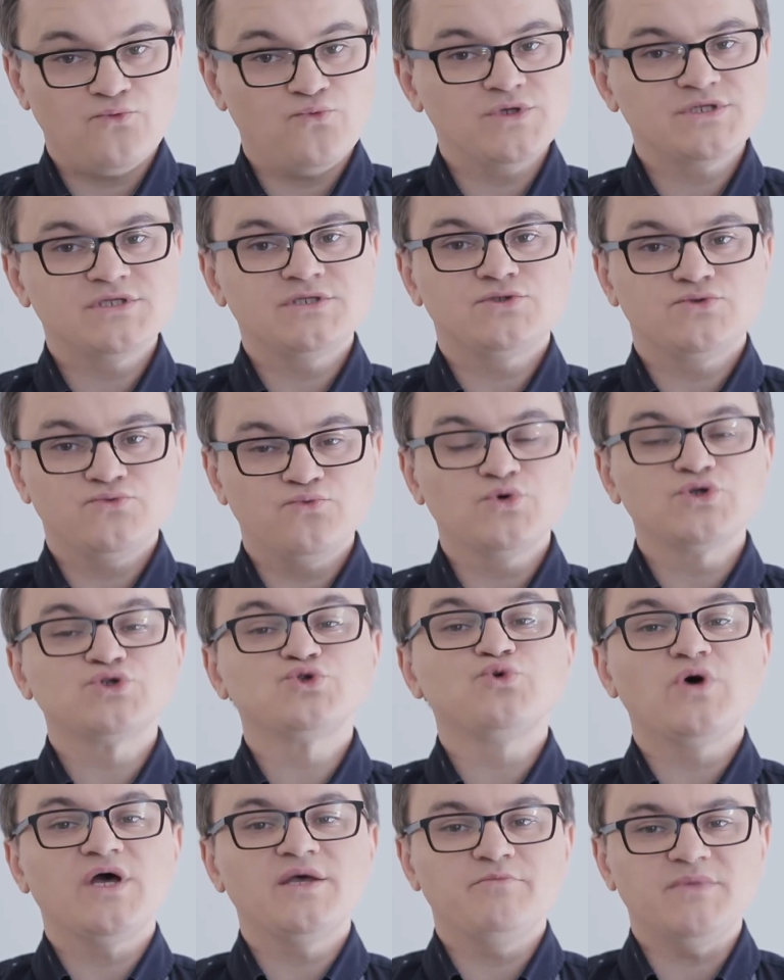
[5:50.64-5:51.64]
What
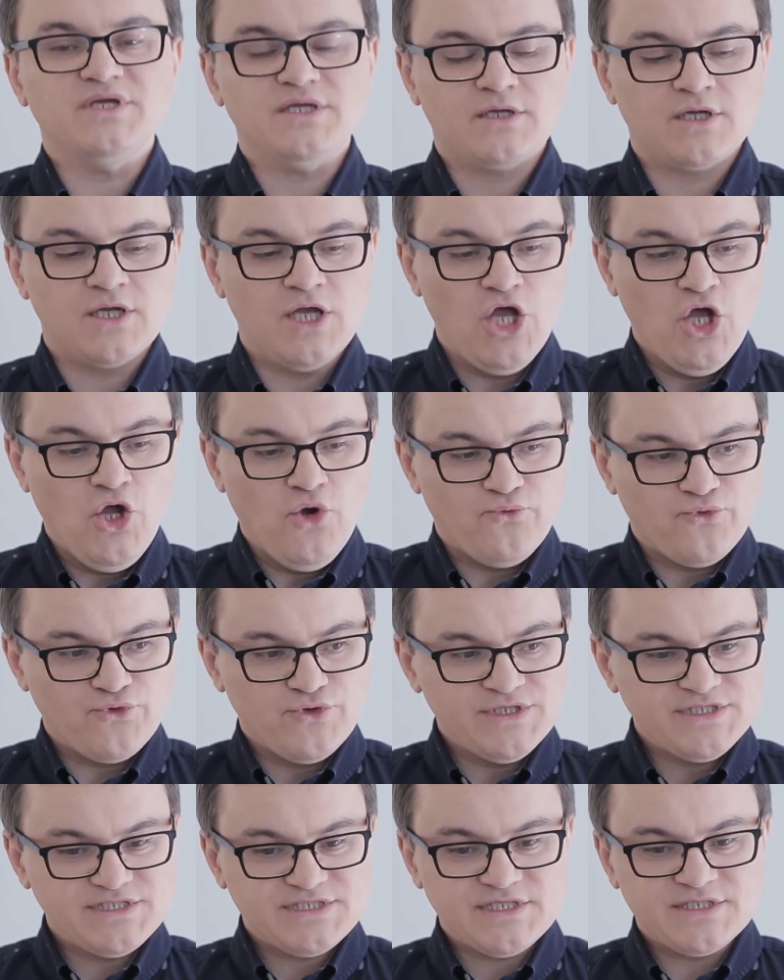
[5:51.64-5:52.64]
do I mean? For
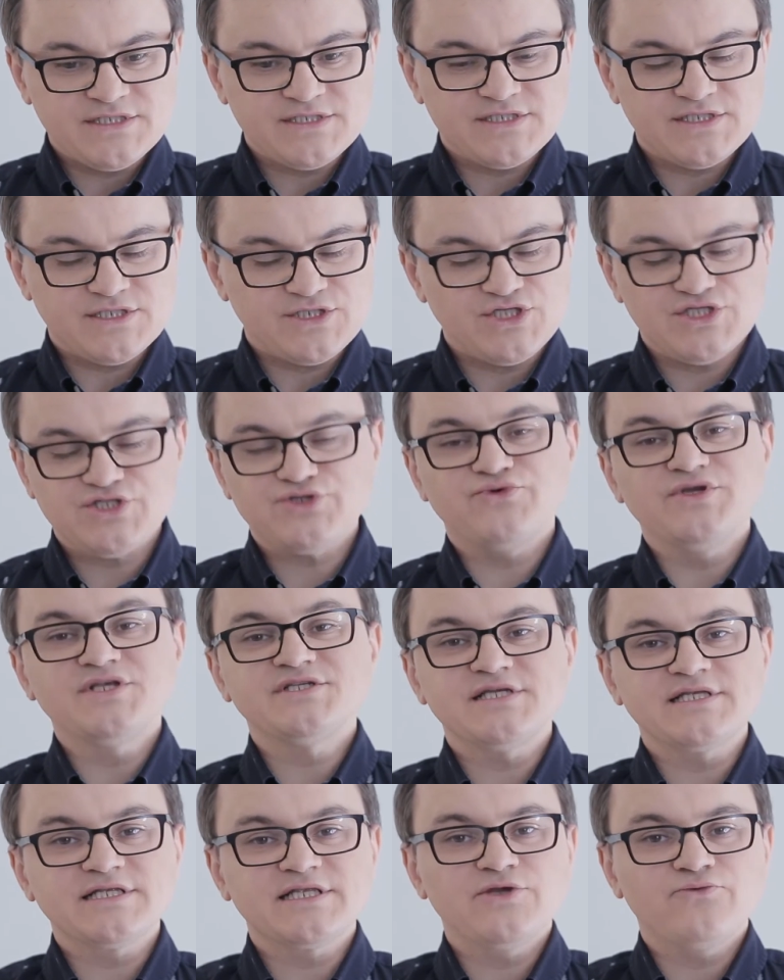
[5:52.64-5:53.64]
instance, just
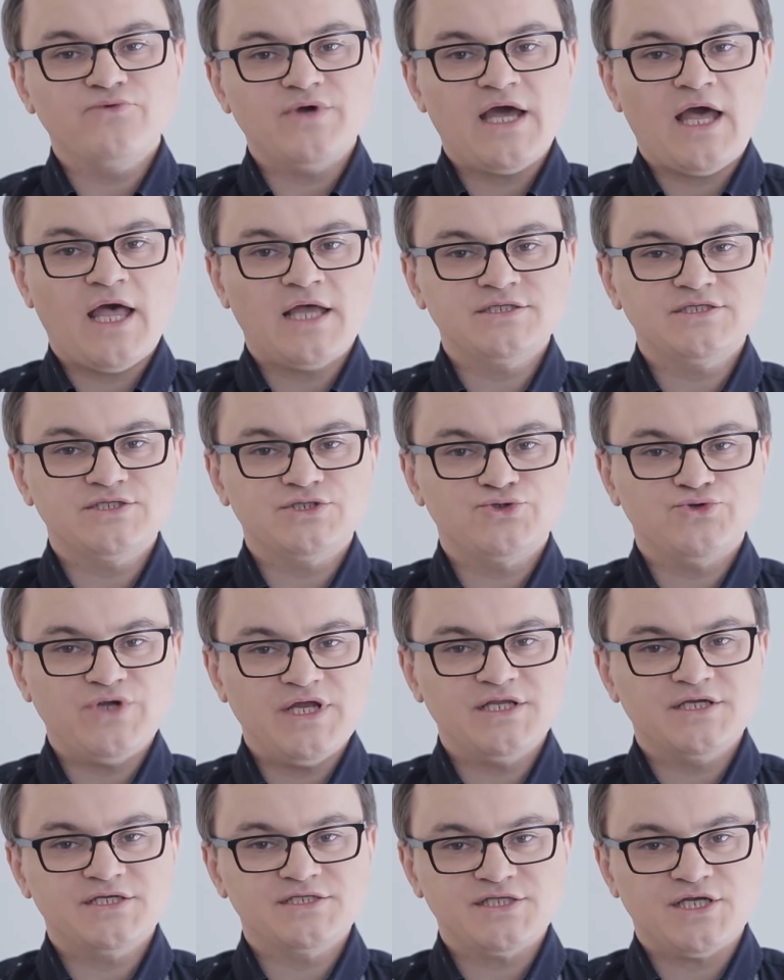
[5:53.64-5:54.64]
recently we had a
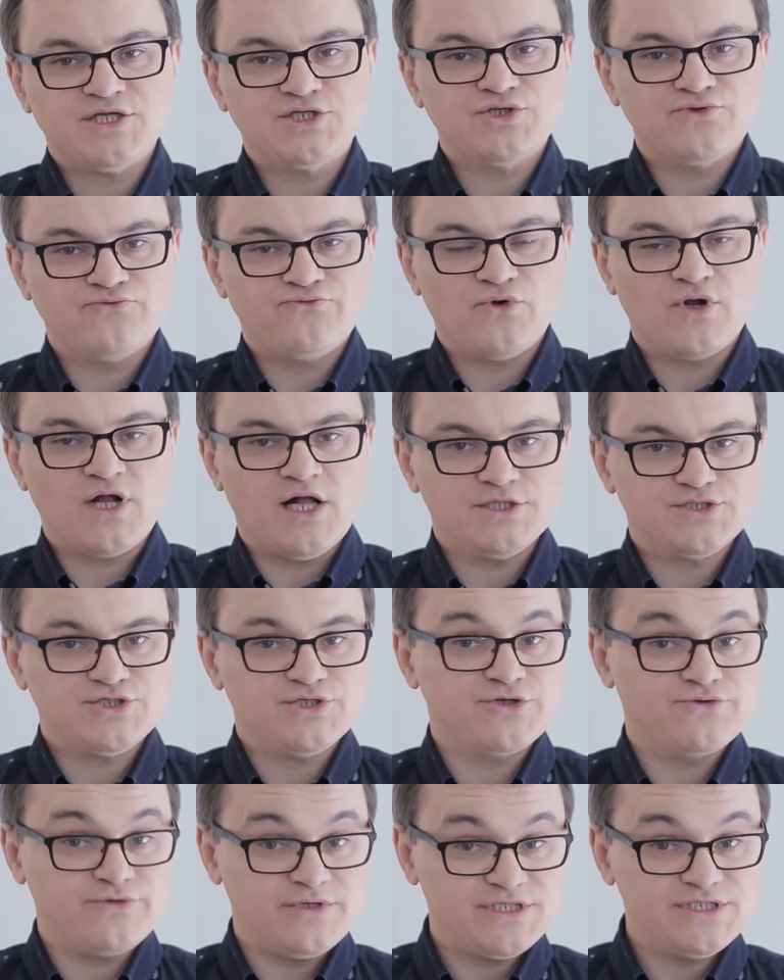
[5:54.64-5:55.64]
training session for Culture
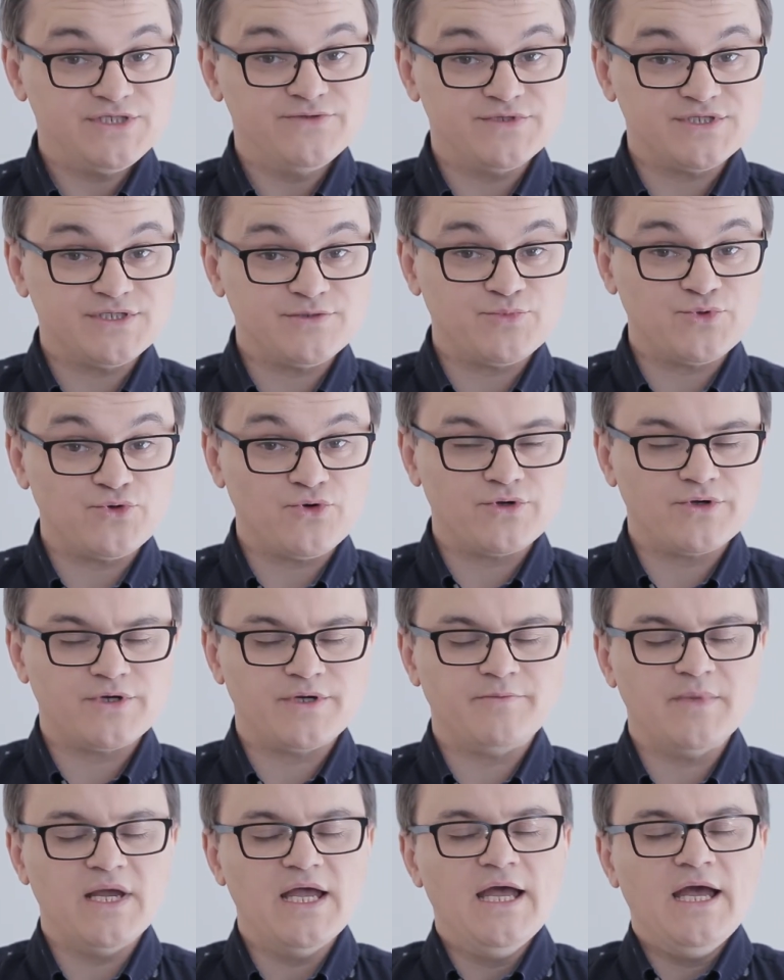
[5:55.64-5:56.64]
and Creativity
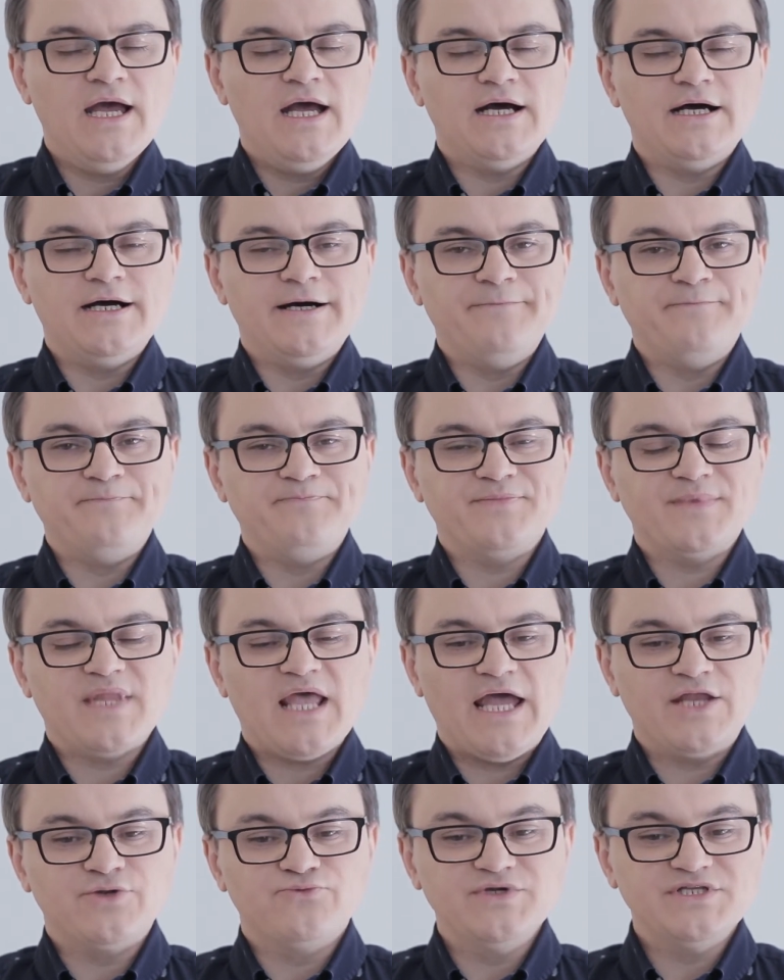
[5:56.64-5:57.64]
program,
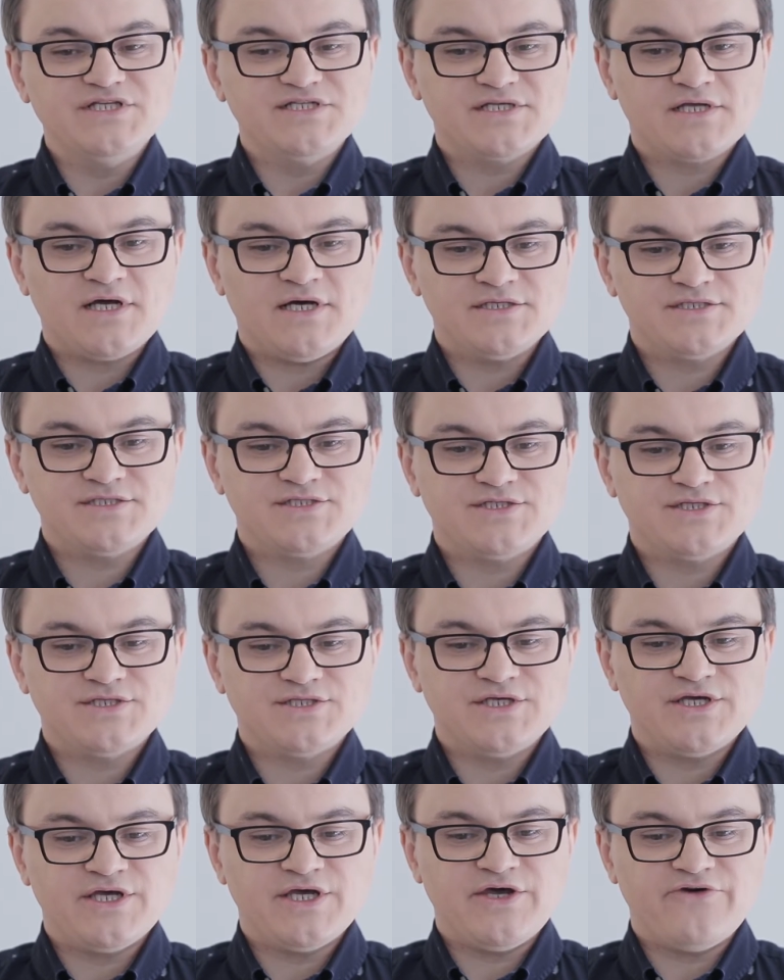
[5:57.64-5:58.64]
and we discussed
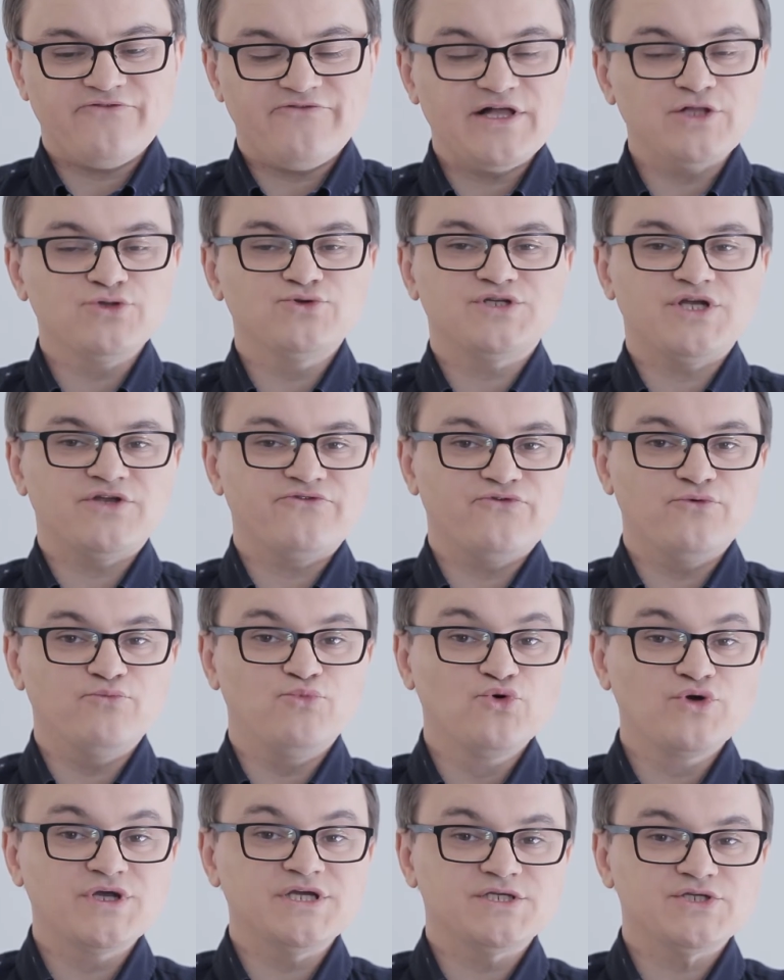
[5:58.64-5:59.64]
the value chain for
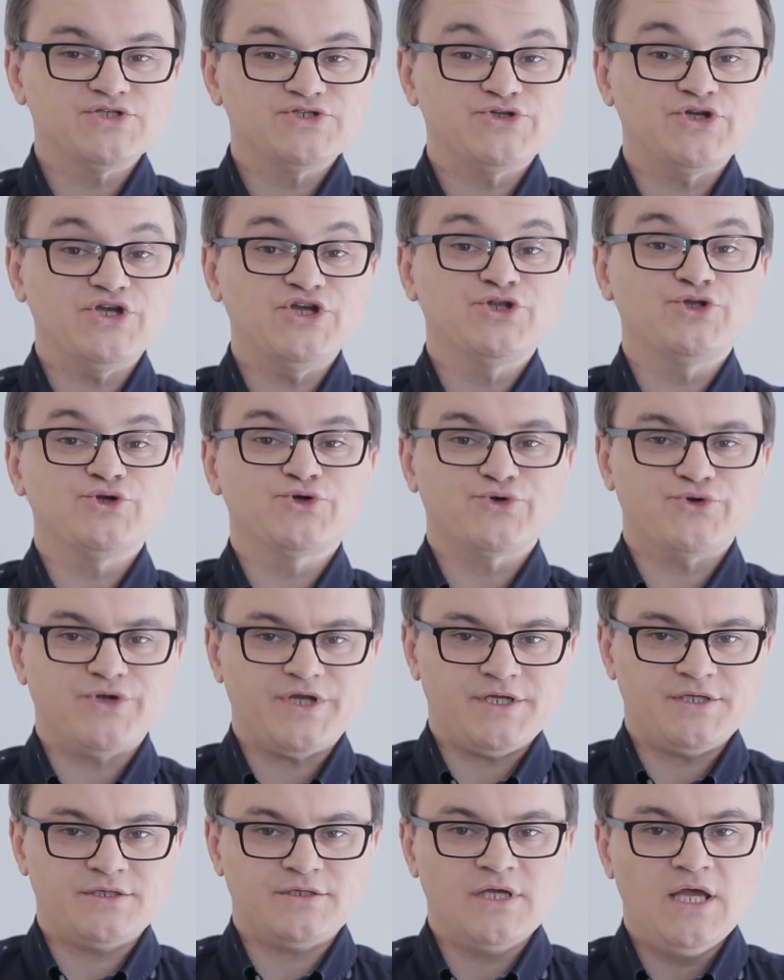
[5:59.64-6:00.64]
book industry in
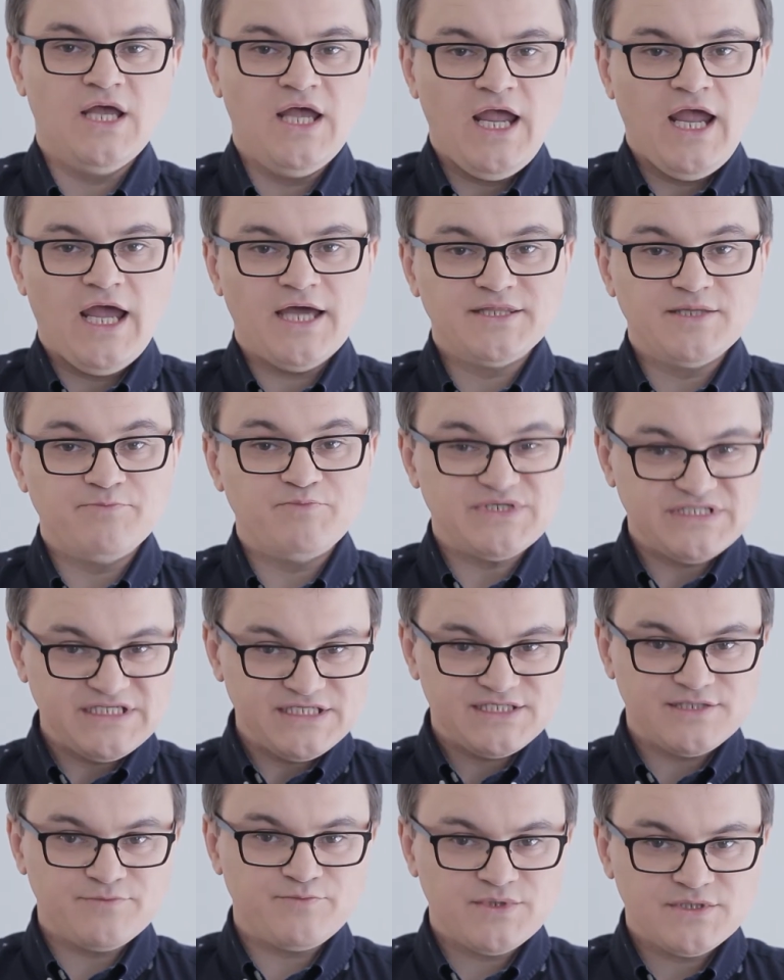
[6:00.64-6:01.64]
Ukraine. And the
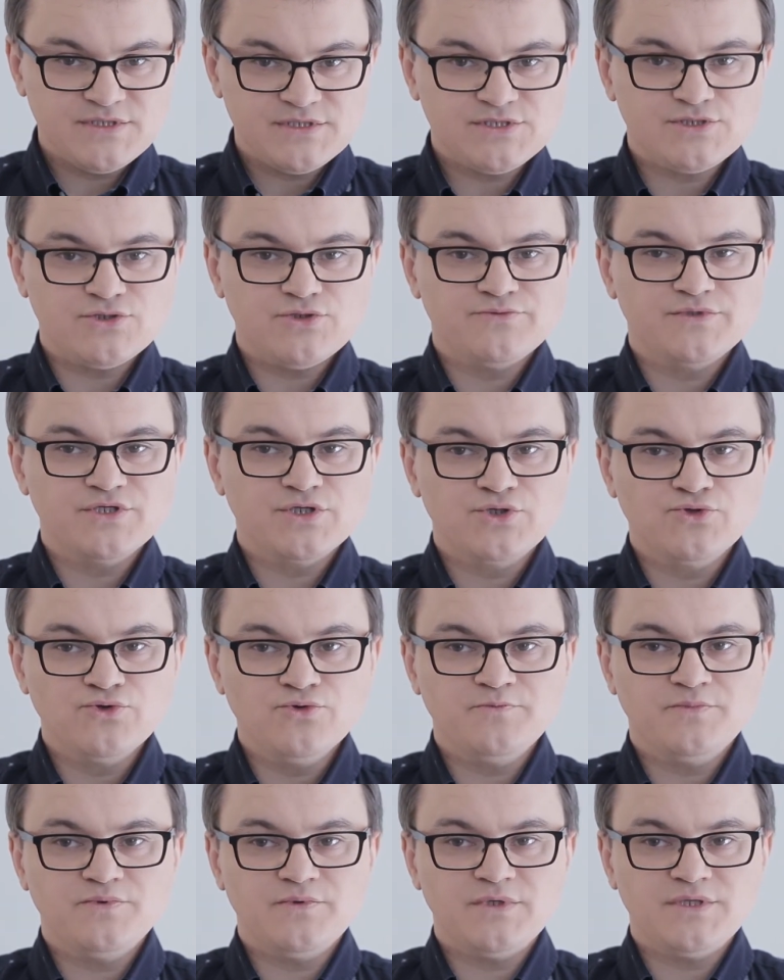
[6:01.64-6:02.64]
participants of the
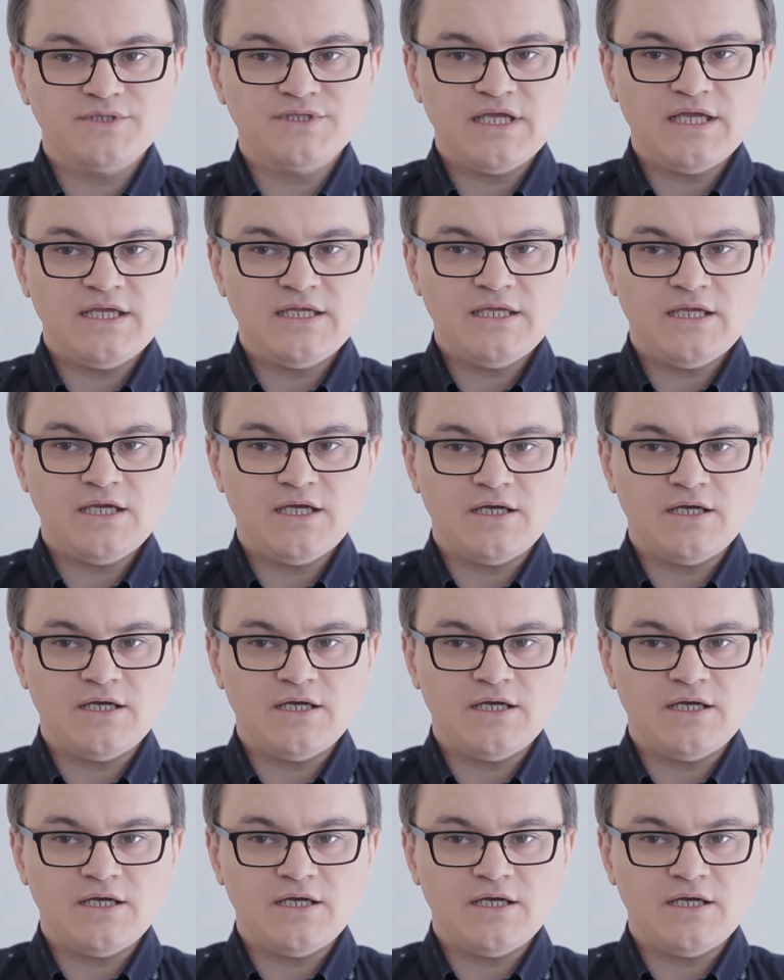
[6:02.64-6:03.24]
group, they